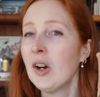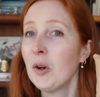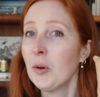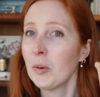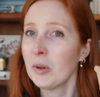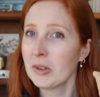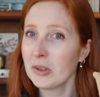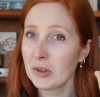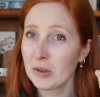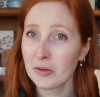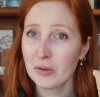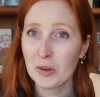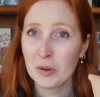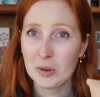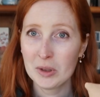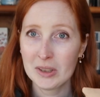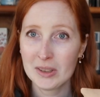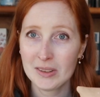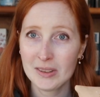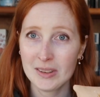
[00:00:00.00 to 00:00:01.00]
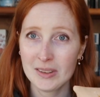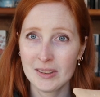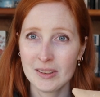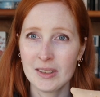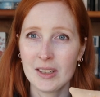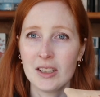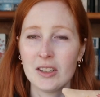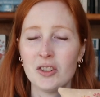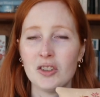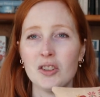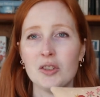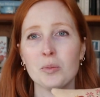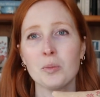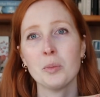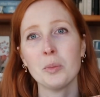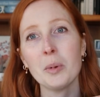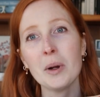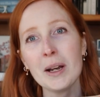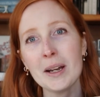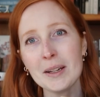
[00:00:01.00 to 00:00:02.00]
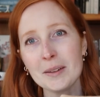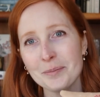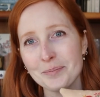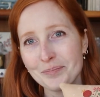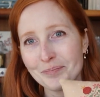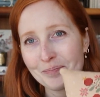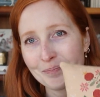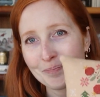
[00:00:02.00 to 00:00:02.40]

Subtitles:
winter focused stitch, but